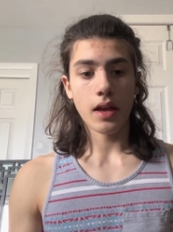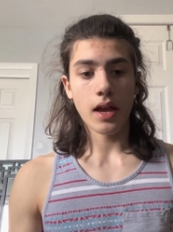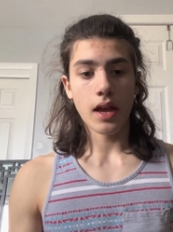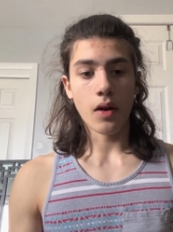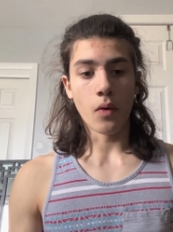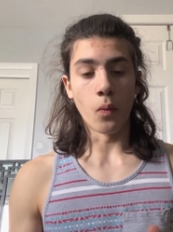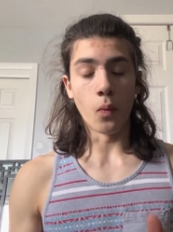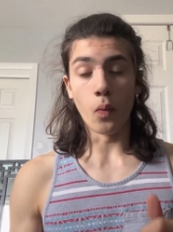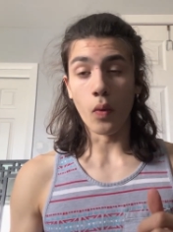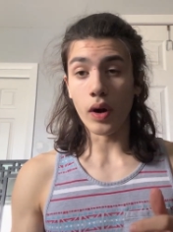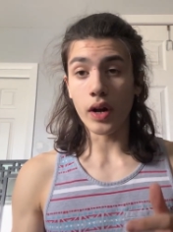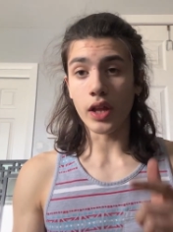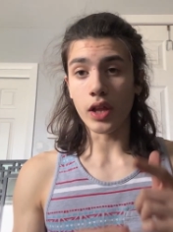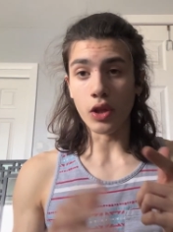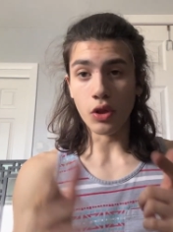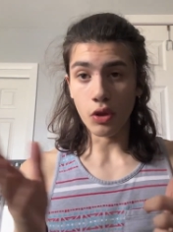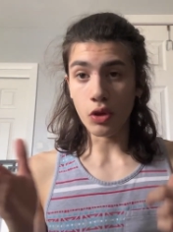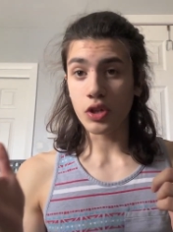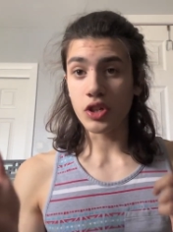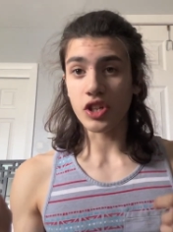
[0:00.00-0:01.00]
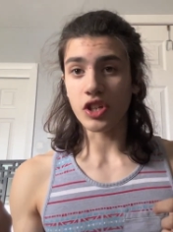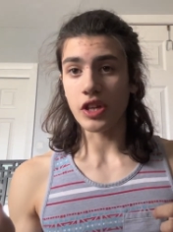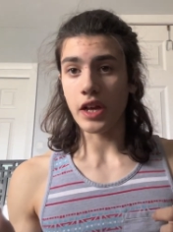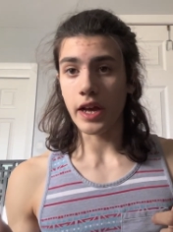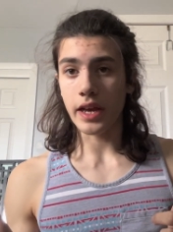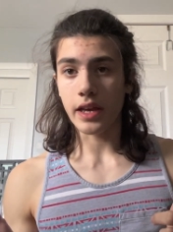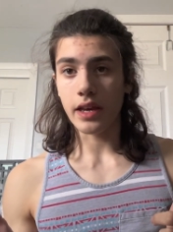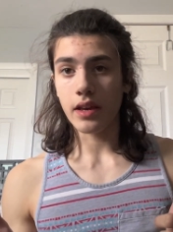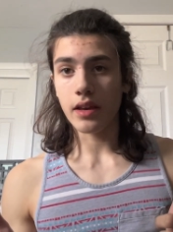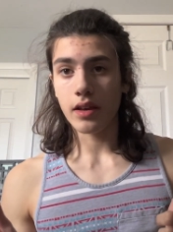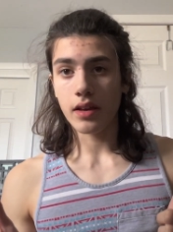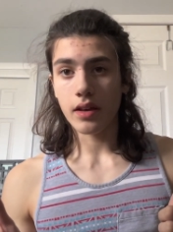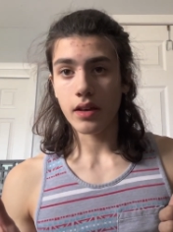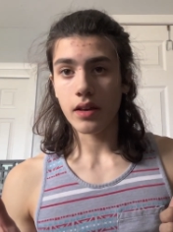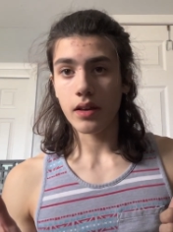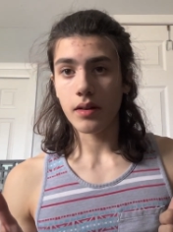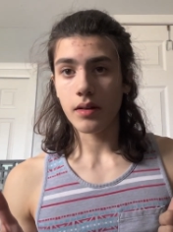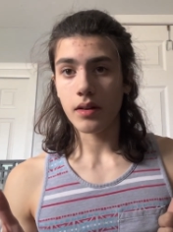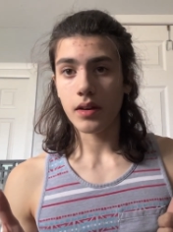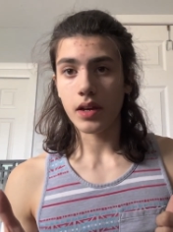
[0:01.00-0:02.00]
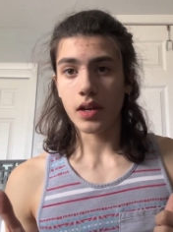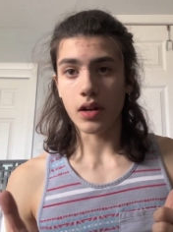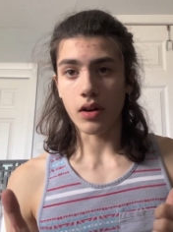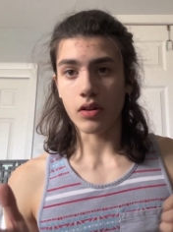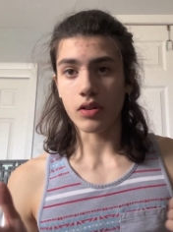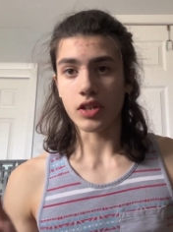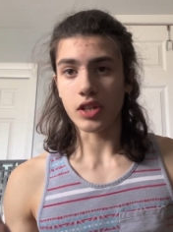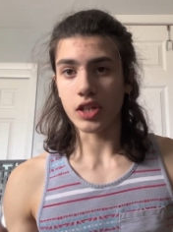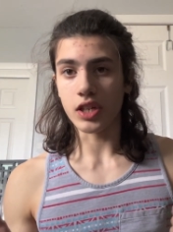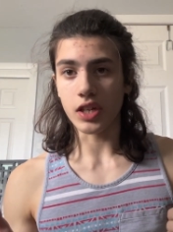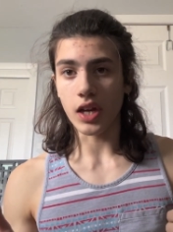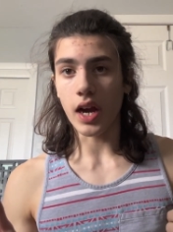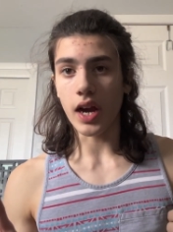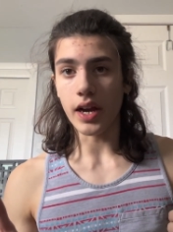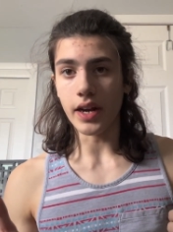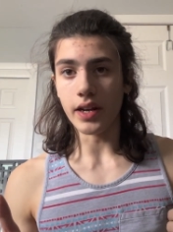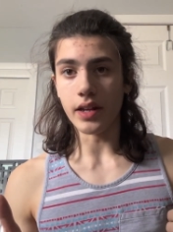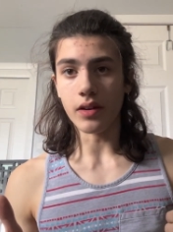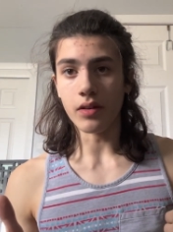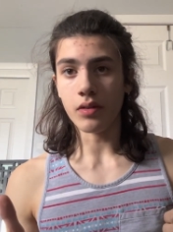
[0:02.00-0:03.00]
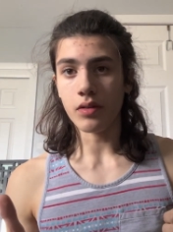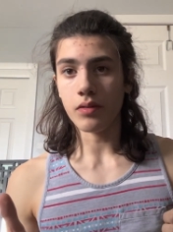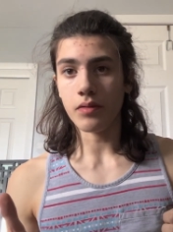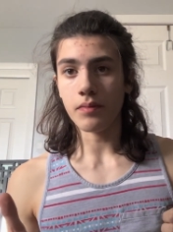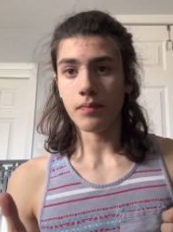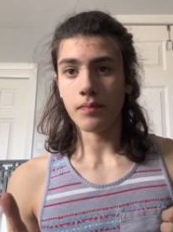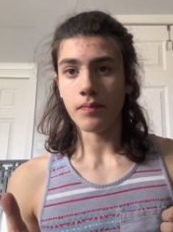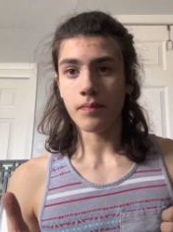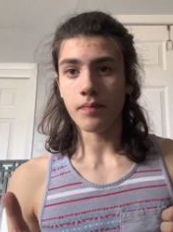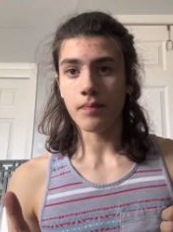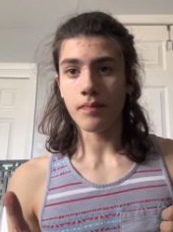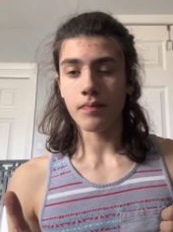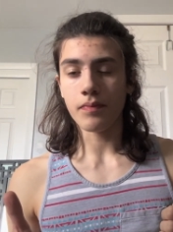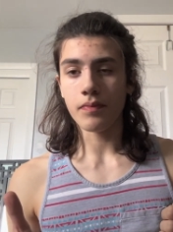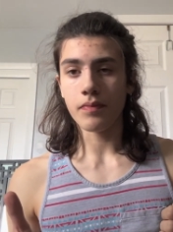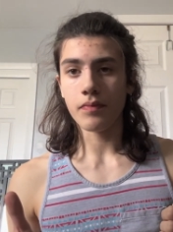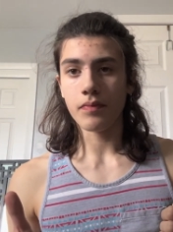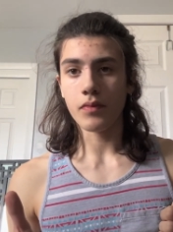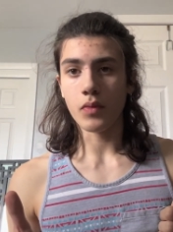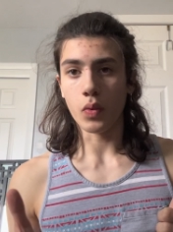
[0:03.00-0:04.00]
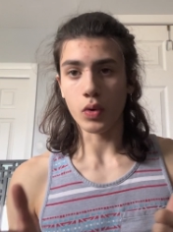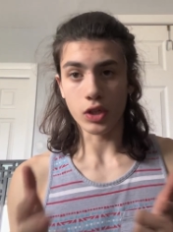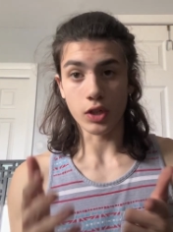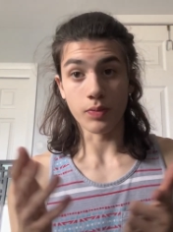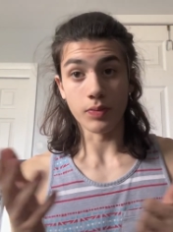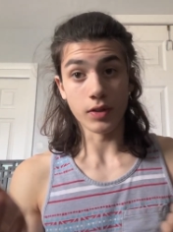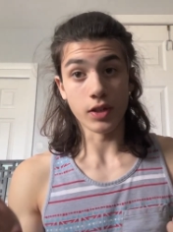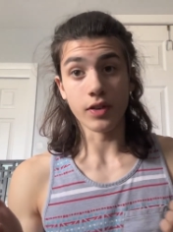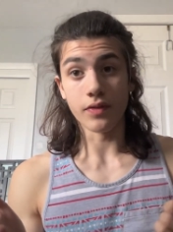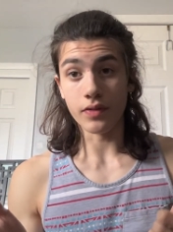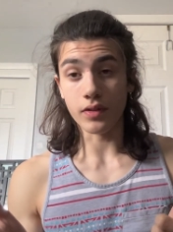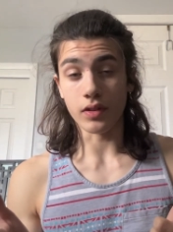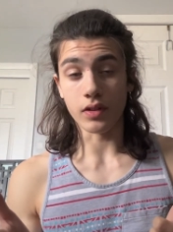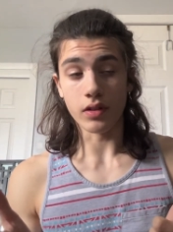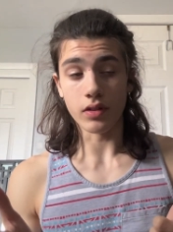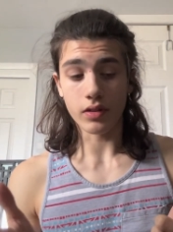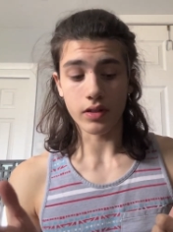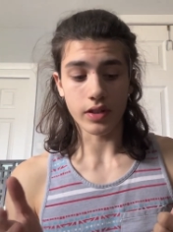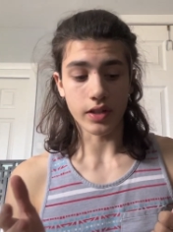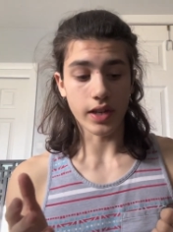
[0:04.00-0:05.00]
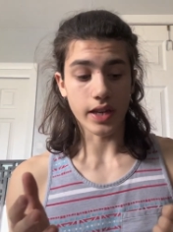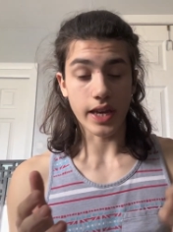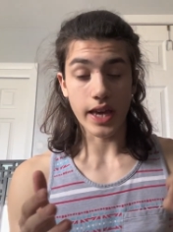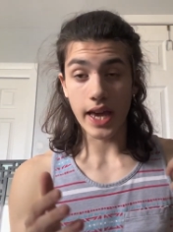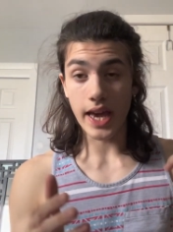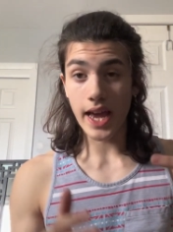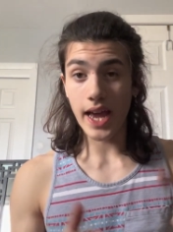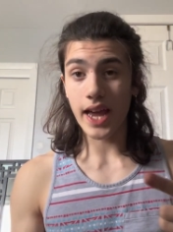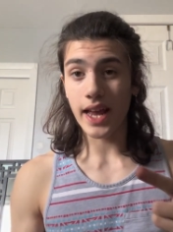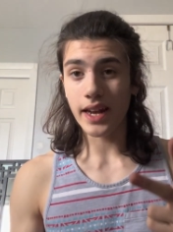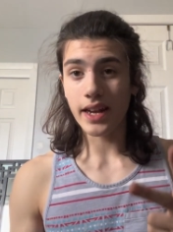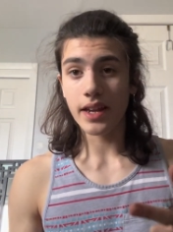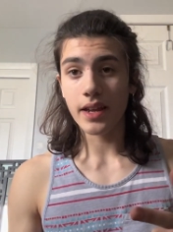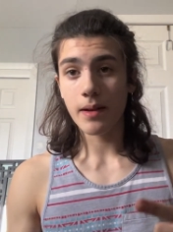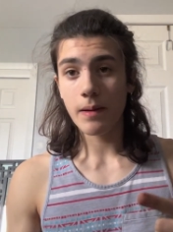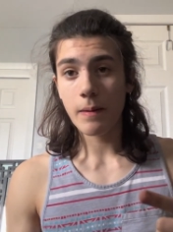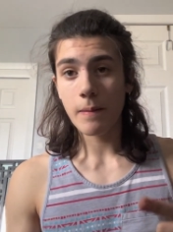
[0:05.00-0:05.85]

what it looks like in our society, what specifically it looks like, and